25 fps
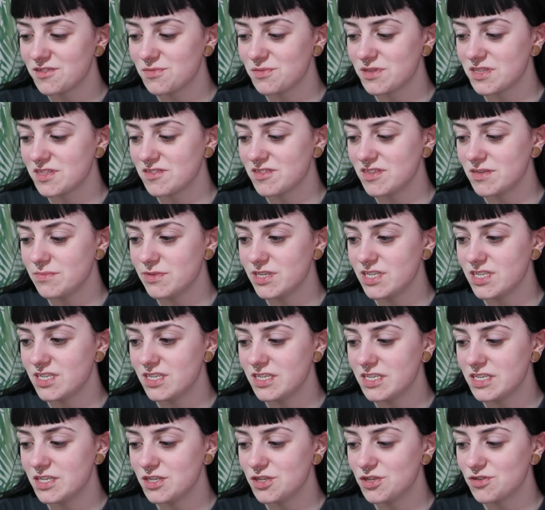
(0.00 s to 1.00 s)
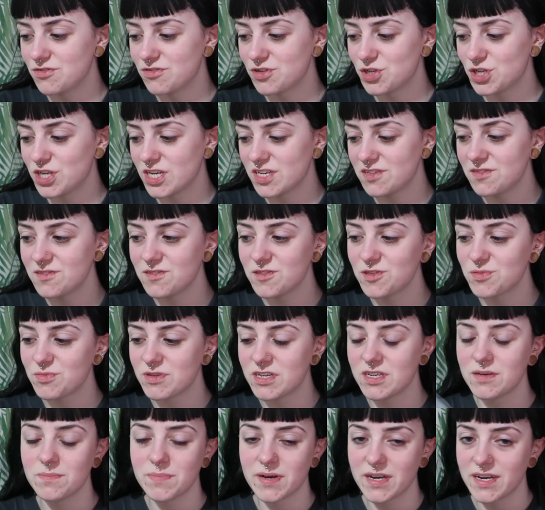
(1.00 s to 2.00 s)
with the CBD Nourishing Essence
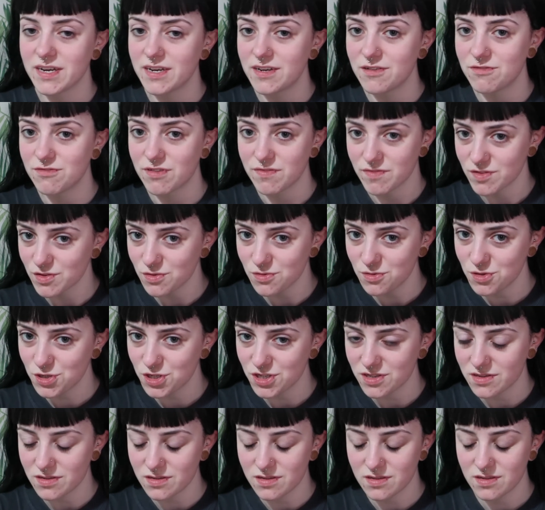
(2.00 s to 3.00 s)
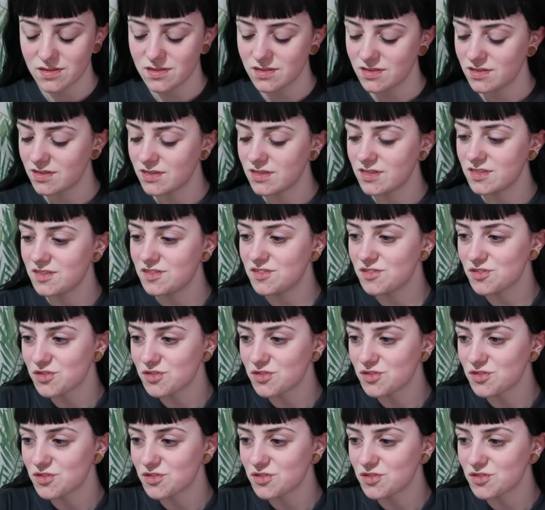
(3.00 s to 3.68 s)
Spray by Revolution. This is